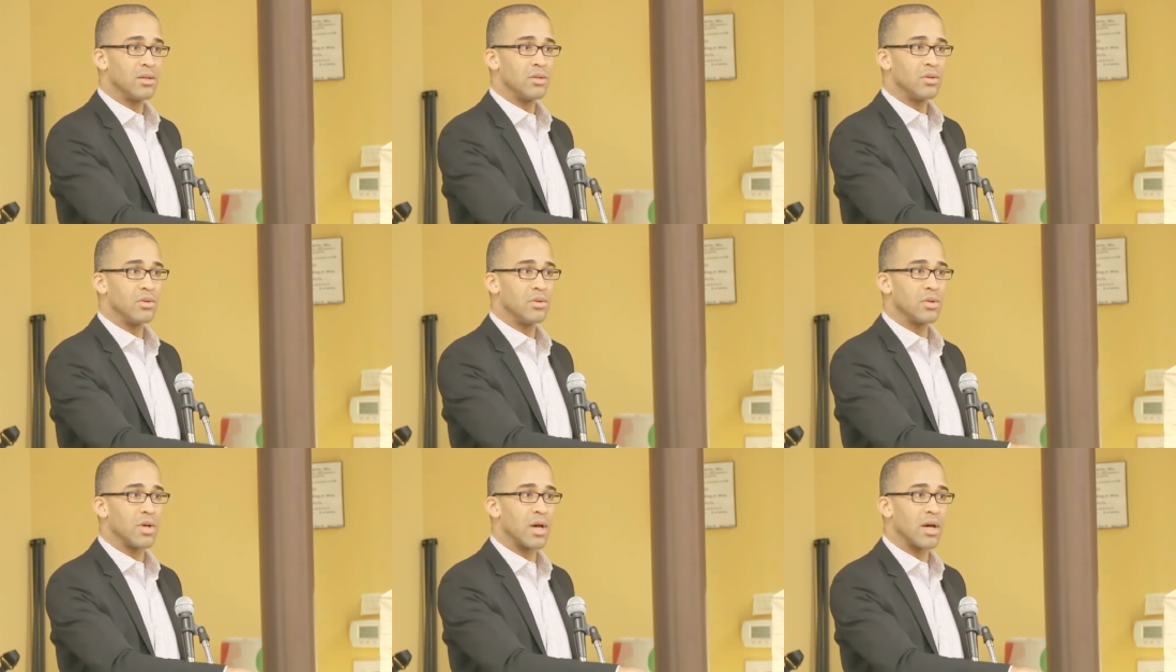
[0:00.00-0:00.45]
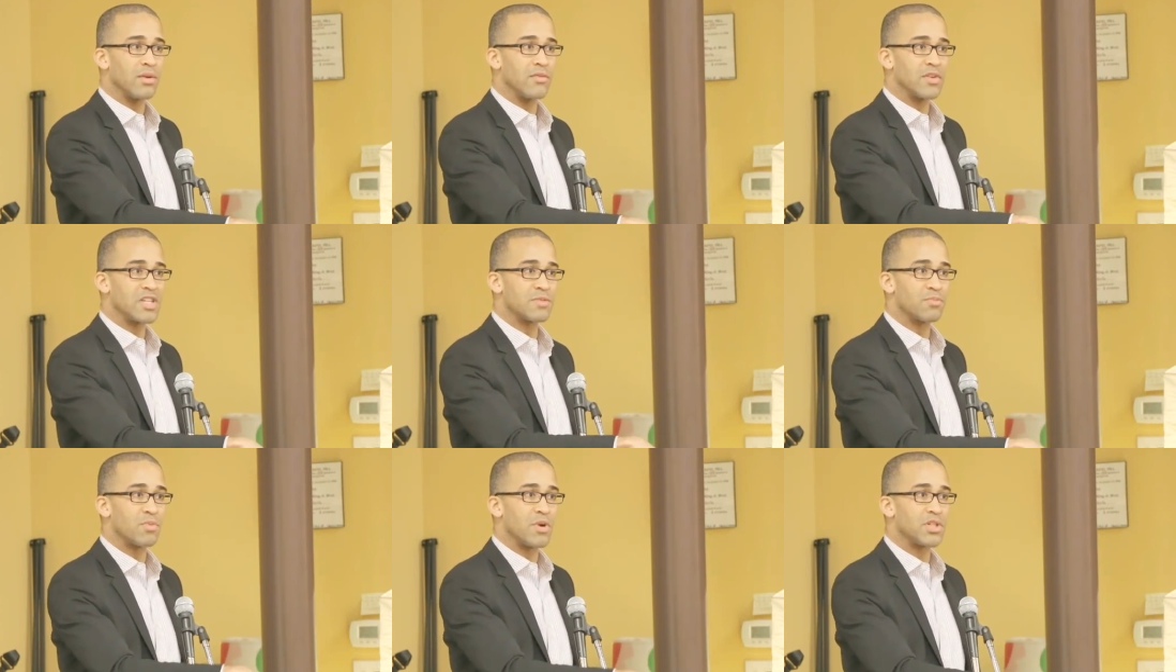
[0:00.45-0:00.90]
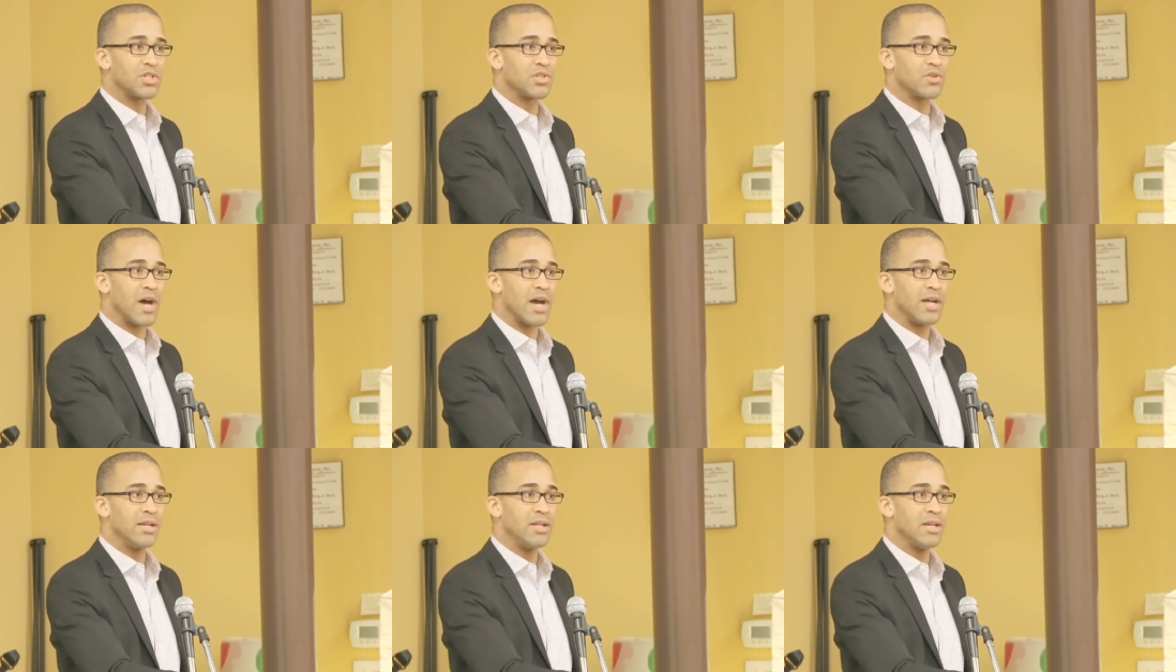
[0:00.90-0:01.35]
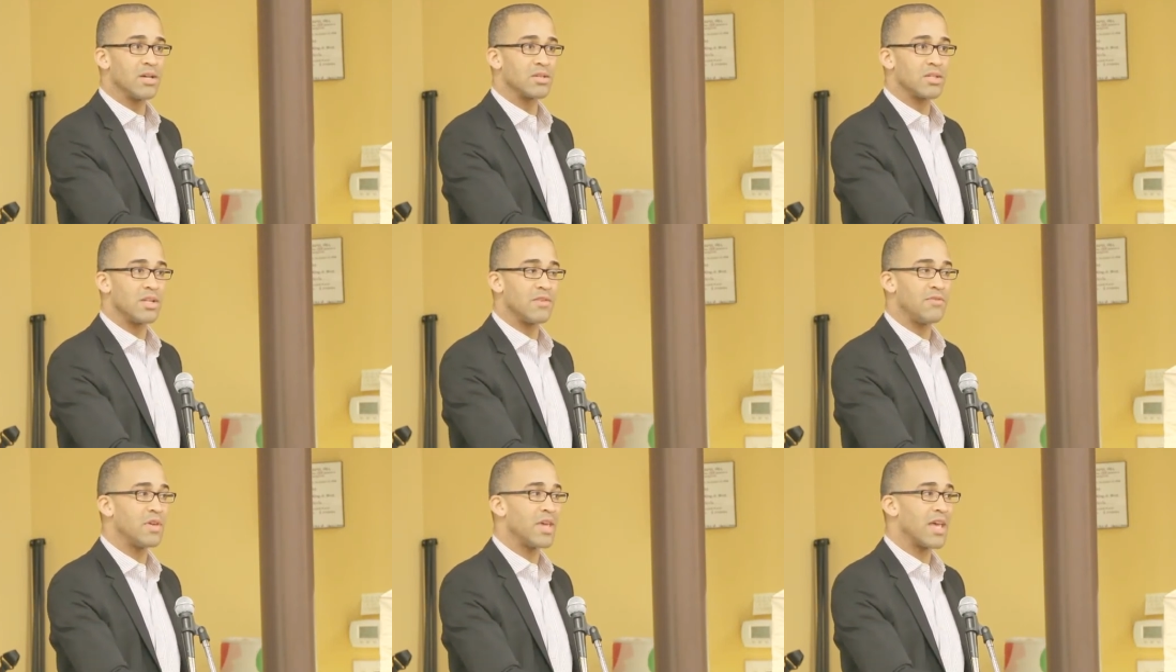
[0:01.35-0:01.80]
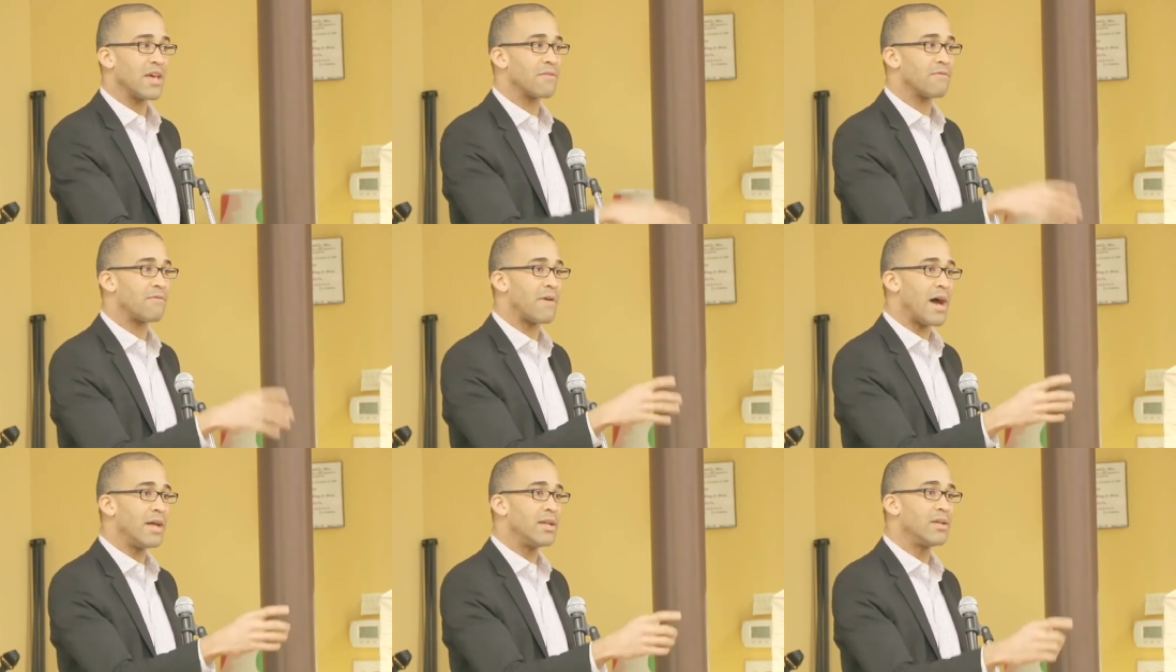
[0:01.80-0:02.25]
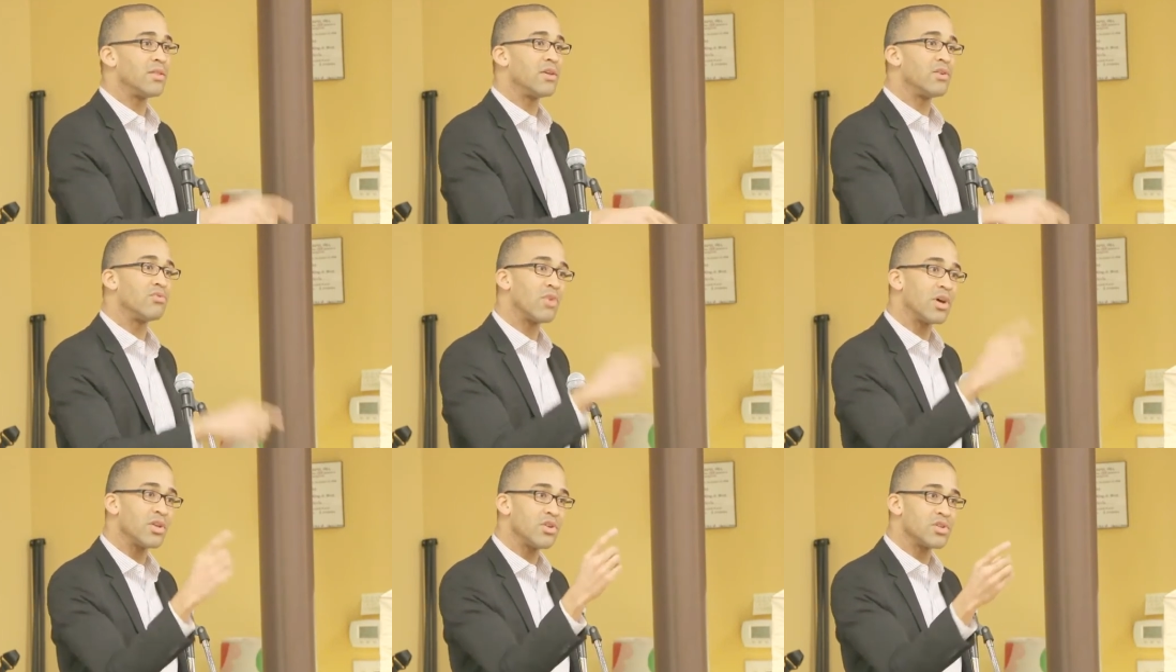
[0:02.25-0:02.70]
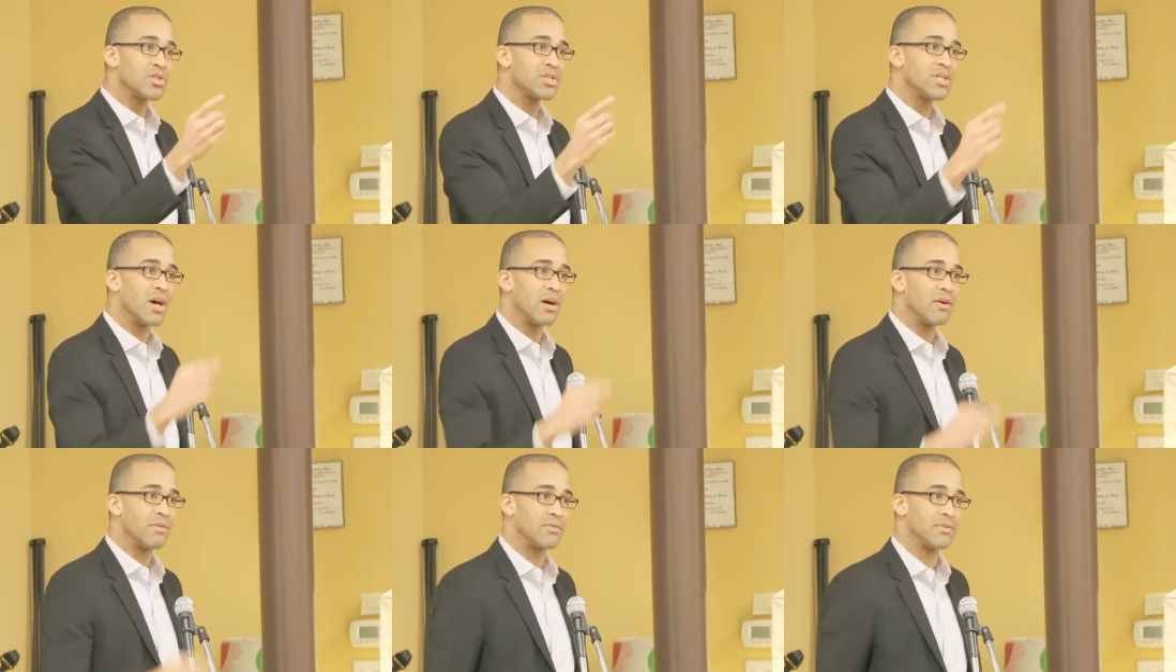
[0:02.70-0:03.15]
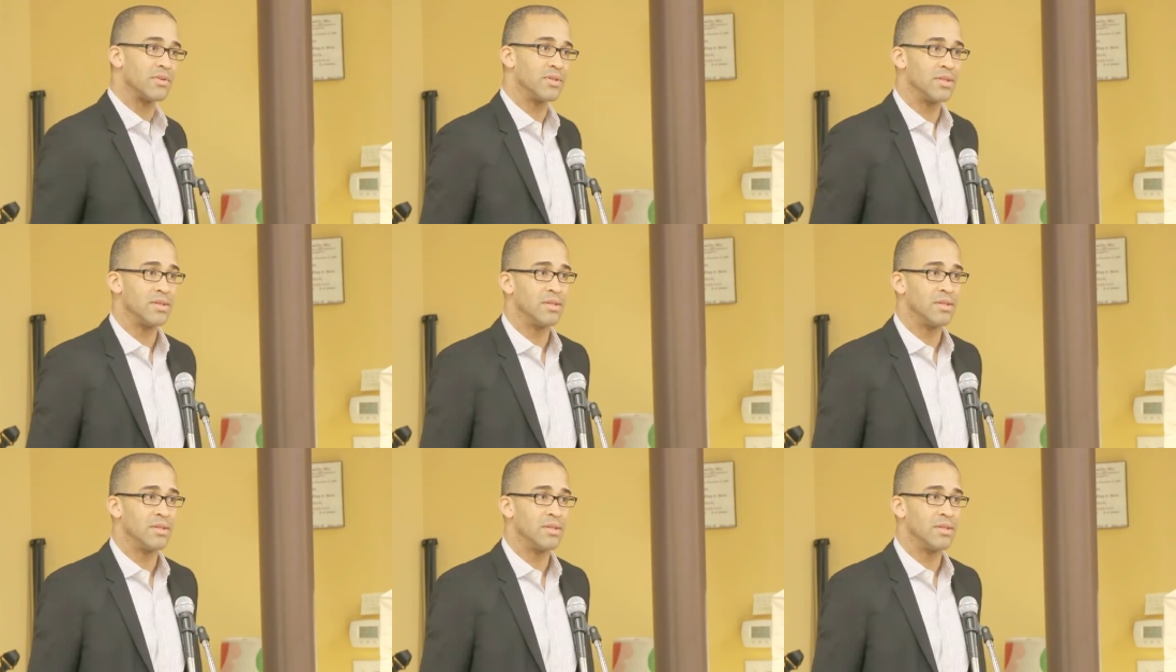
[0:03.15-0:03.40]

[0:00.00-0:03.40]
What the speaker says: who kind of express your ideals, and if you can't find it, then run yourself,